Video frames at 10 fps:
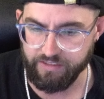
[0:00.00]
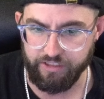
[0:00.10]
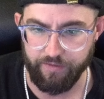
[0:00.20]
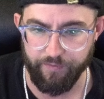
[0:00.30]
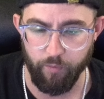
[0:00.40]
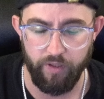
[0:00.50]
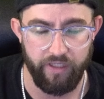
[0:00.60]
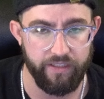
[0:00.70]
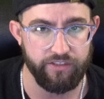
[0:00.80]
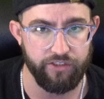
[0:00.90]
if you want
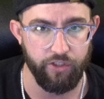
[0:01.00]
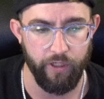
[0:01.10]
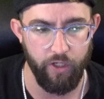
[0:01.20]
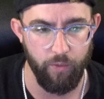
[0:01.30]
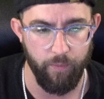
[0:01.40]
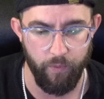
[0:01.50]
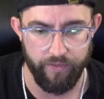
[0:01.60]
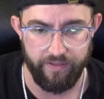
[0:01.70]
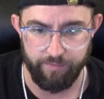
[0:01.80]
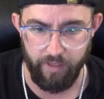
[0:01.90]
additional help with
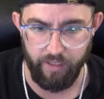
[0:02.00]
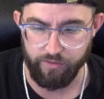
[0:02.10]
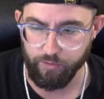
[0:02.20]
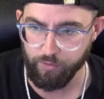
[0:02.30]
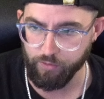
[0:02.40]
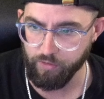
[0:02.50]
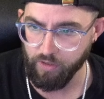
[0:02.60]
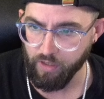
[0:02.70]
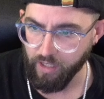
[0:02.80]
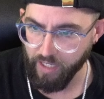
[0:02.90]
this mod tool.
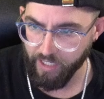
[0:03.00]
I don't